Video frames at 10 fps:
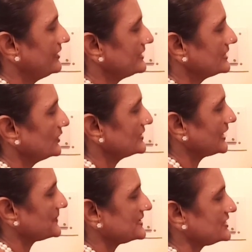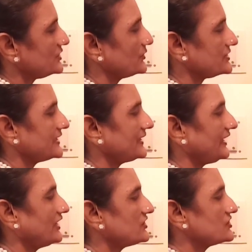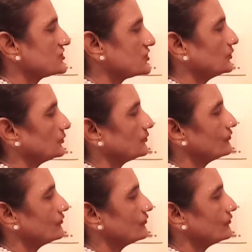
So substituting in 2.